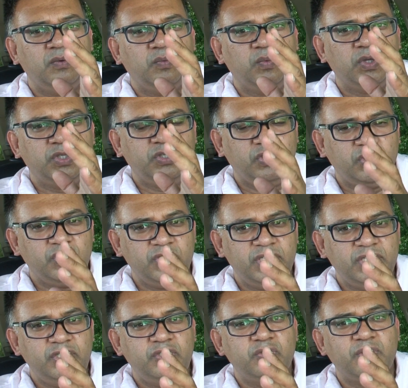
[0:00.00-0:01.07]
will turn
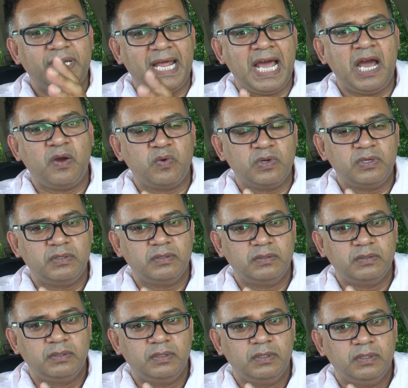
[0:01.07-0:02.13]
into an hour,
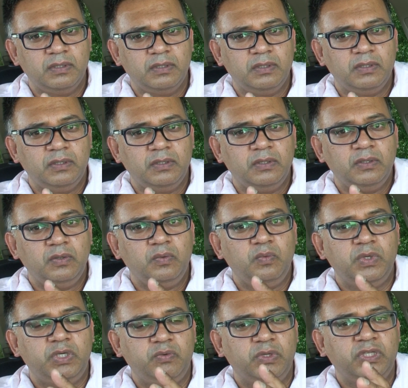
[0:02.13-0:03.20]

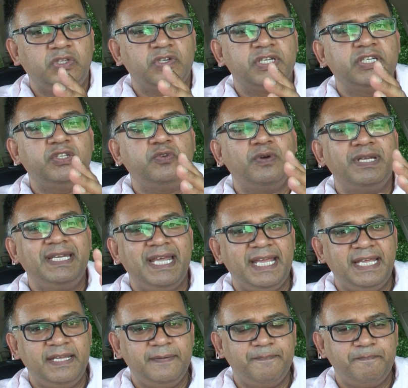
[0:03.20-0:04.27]
which will turn into a
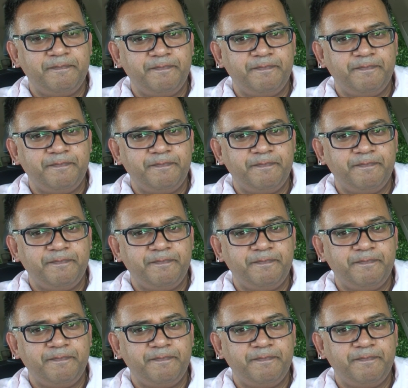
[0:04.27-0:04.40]
day,